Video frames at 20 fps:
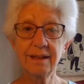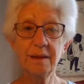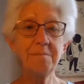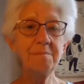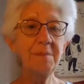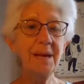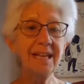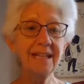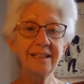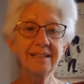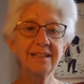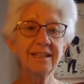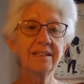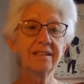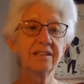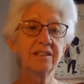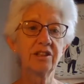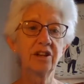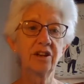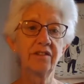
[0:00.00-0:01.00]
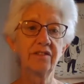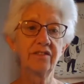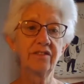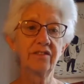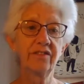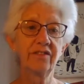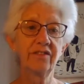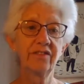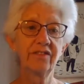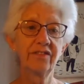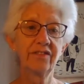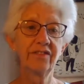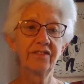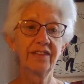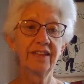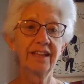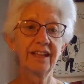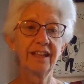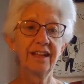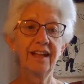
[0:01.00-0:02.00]
Amazing stuff.
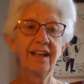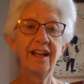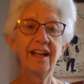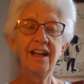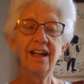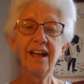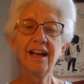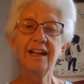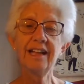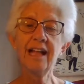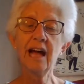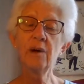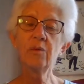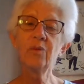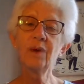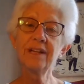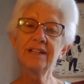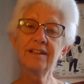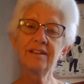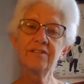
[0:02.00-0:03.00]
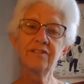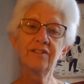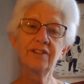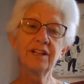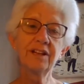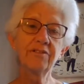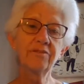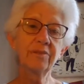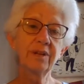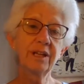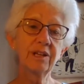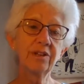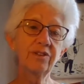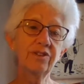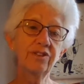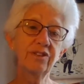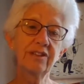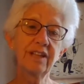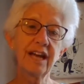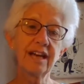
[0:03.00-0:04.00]
And how wonderful if we could
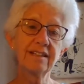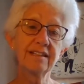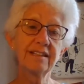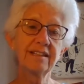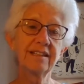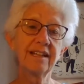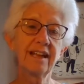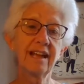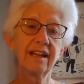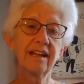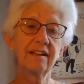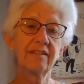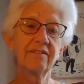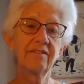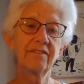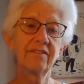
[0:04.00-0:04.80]
do that today.